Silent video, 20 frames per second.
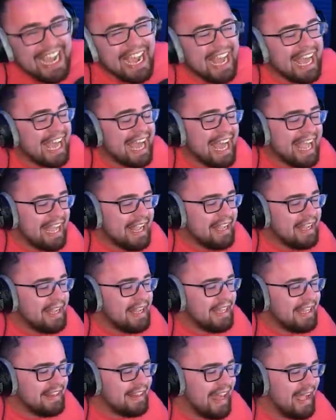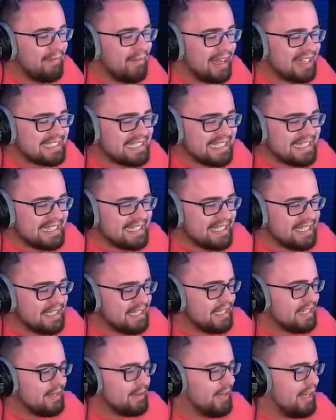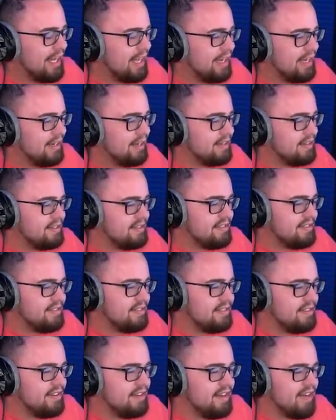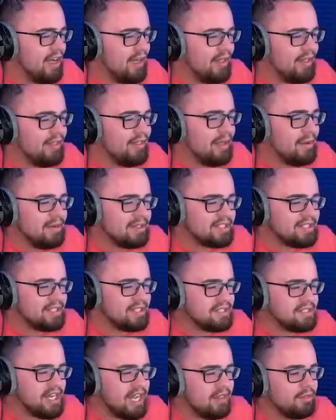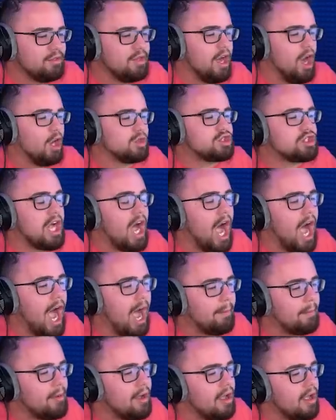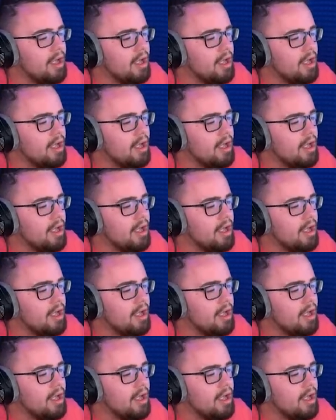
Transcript: I'm gonna show you a trick real quick. I'm gonna show you a trick for driving cars on me real quick. Hold on. That wasn't the challenge. No, stop!